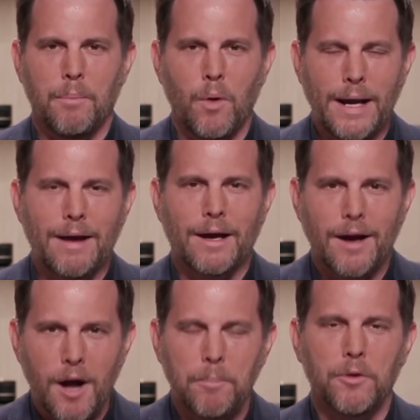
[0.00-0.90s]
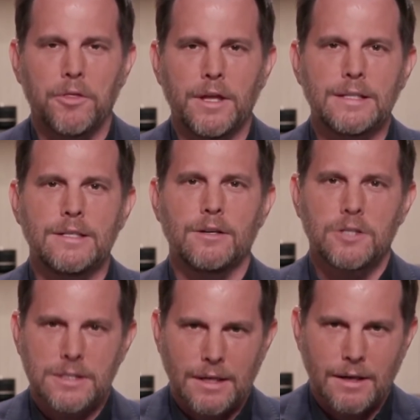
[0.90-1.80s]
point out a couple things here,
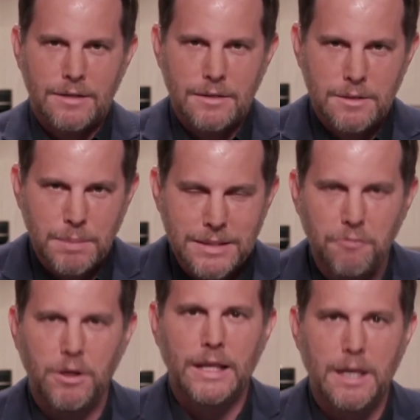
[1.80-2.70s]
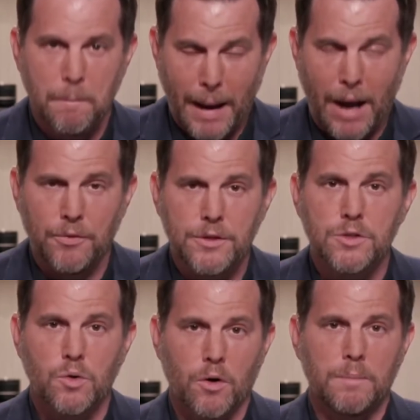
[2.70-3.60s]
just specifically about the
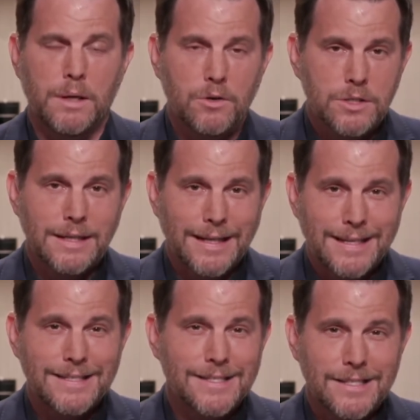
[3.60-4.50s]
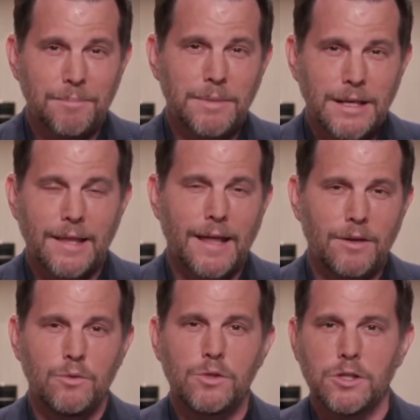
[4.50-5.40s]
story, because it is something
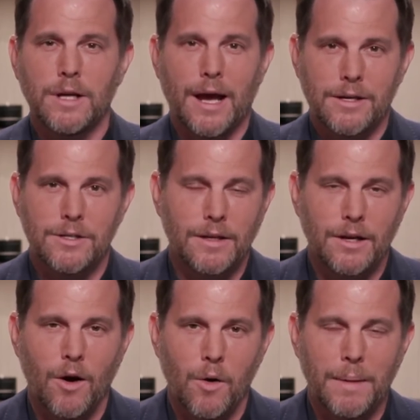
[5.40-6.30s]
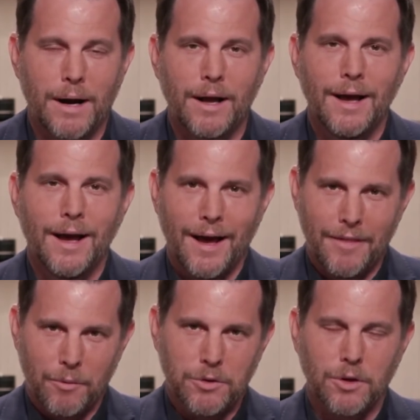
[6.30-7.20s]
that you should actually know about.
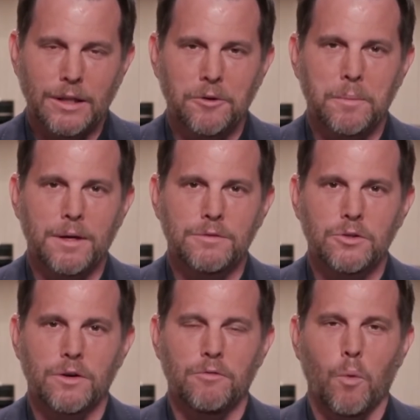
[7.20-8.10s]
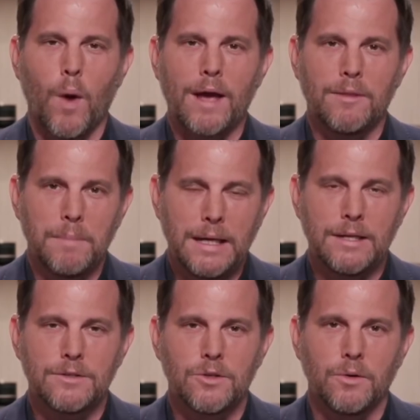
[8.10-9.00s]
And then we'll do a little bit of sort of the way the
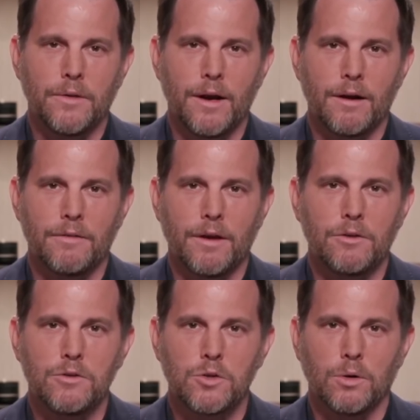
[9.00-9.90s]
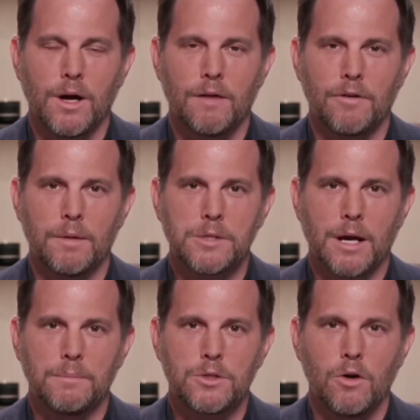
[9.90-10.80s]
media is doing their usual cover-up
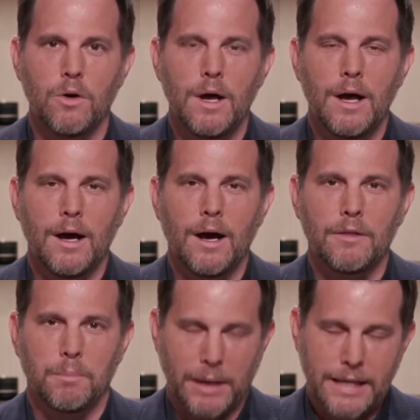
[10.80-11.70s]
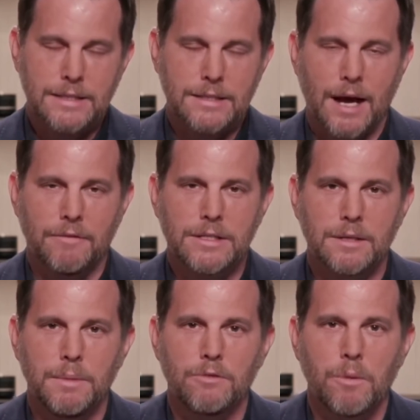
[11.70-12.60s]
job. So The Blaze has
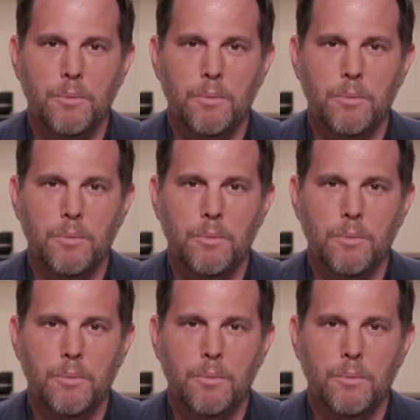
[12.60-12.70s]
obviously been